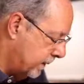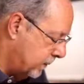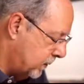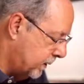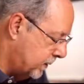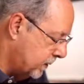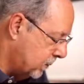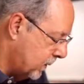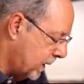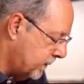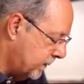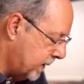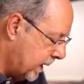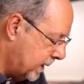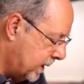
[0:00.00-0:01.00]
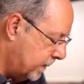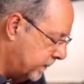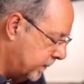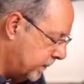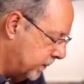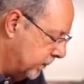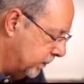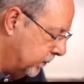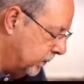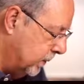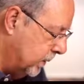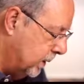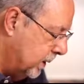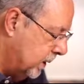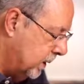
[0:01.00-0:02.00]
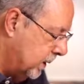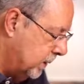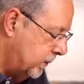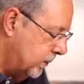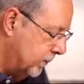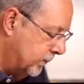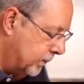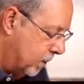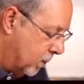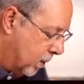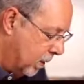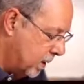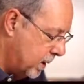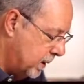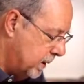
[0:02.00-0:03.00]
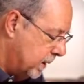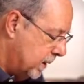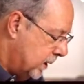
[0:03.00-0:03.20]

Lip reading: I'm going to round that up to 4.